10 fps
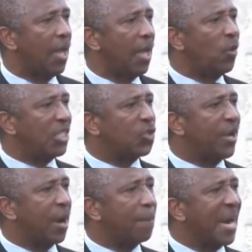in which
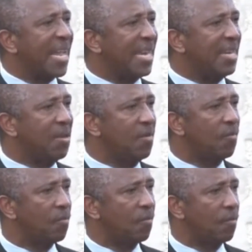we are
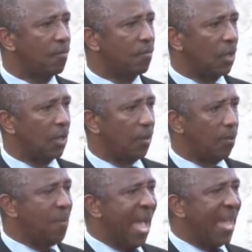bringing
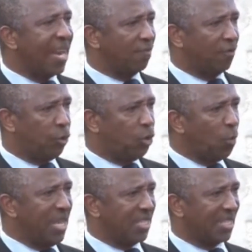men of
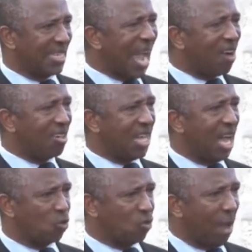dubious character
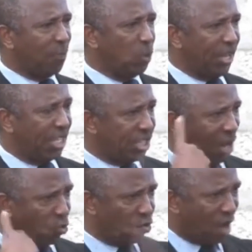and
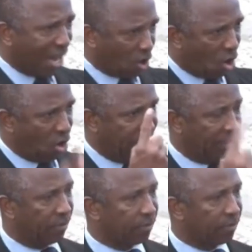reputation and record